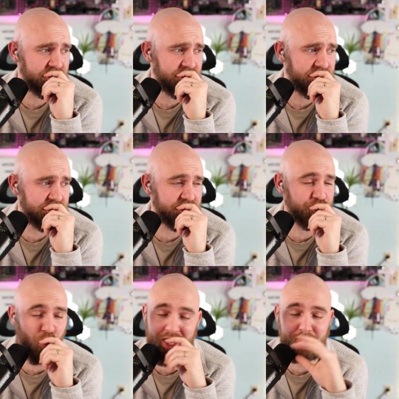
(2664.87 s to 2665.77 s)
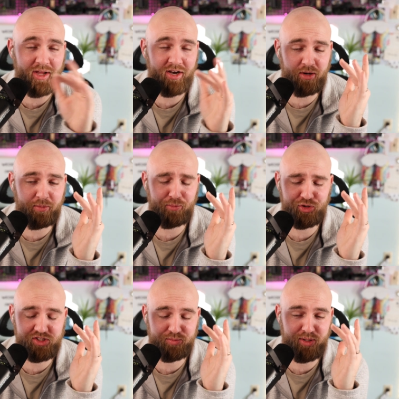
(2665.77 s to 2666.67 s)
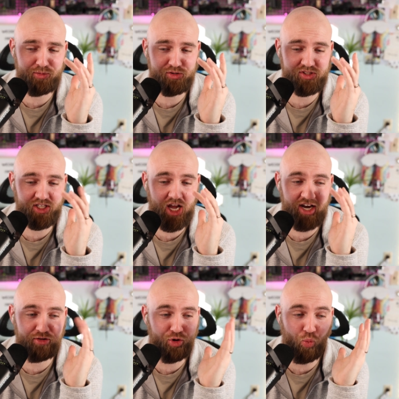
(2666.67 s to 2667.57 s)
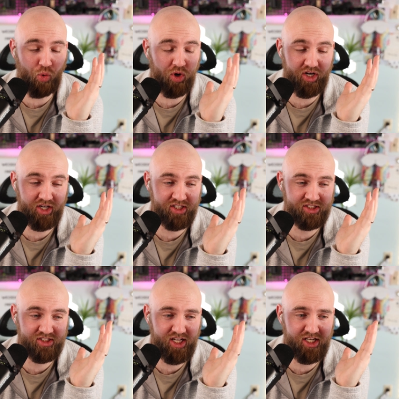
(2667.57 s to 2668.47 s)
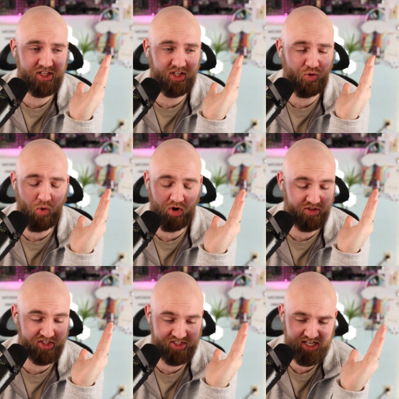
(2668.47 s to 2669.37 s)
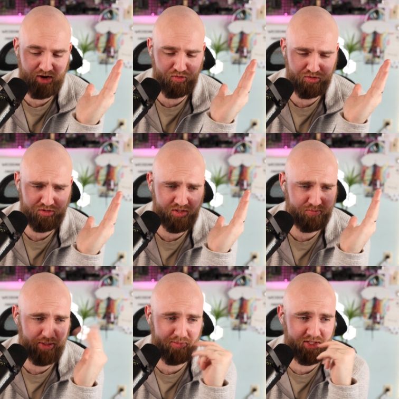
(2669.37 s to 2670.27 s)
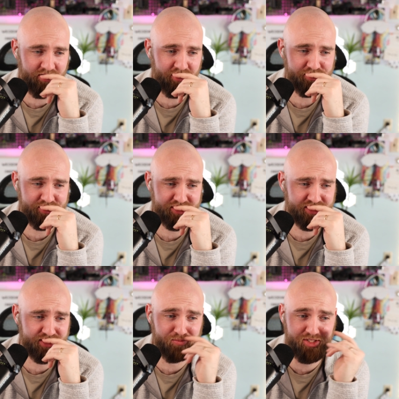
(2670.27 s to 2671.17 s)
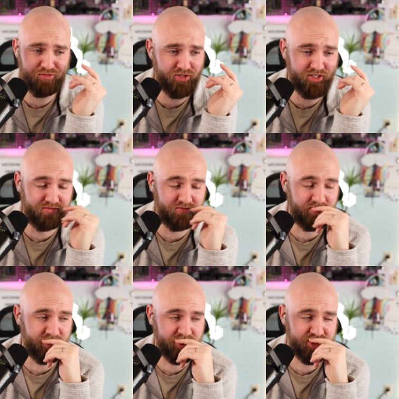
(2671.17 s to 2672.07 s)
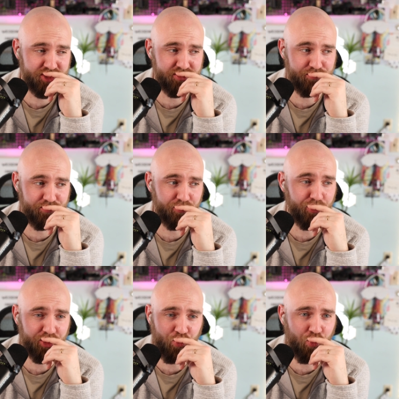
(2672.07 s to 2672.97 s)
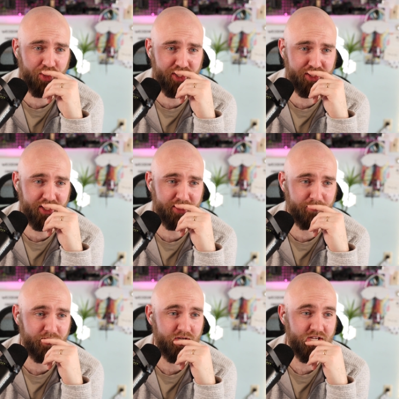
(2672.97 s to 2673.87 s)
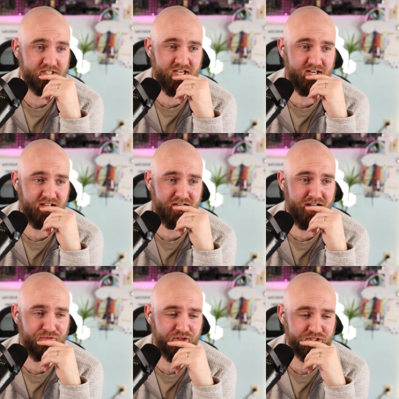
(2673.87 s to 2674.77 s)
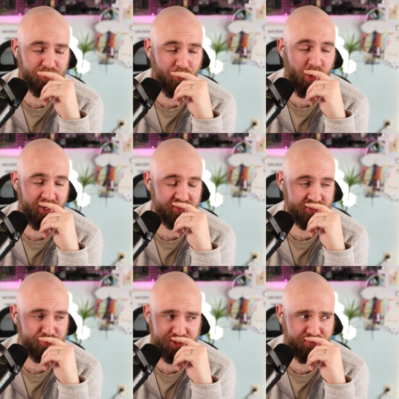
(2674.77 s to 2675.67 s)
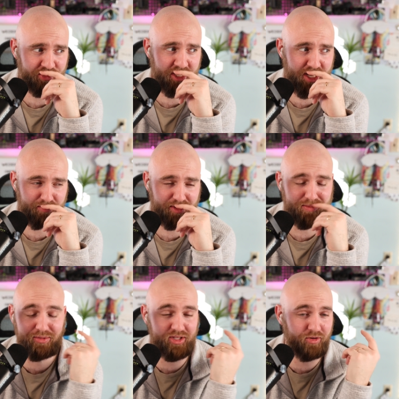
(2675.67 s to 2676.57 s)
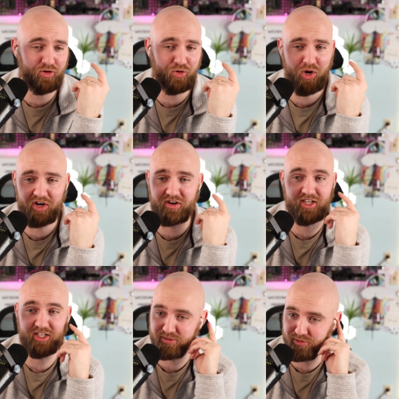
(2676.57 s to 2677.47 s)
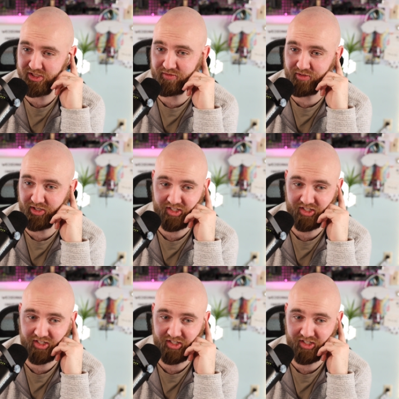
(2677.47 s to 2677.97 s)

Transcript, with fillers: just way better about music bed music. I don't know what it is. If the qual the sound, maybe they're using some different version of recording. They it's kind of like Netflix requires a specific camera. Maybe they require like a specific